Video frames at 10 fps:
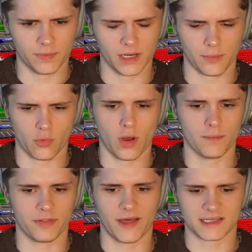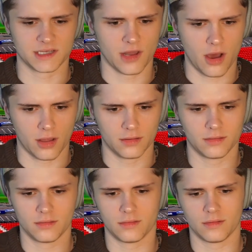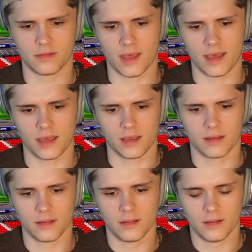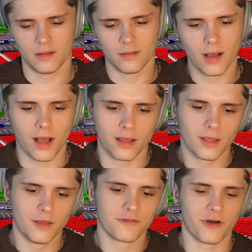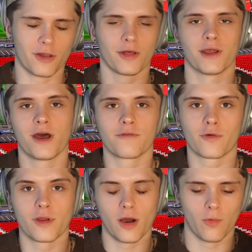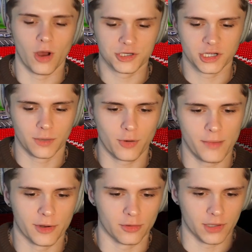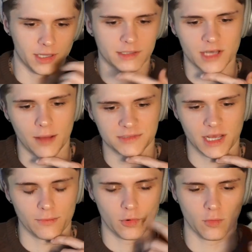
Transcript: be number one, but that's not a... Huh, funnily enough, we're not watching a Premier League top 10, we're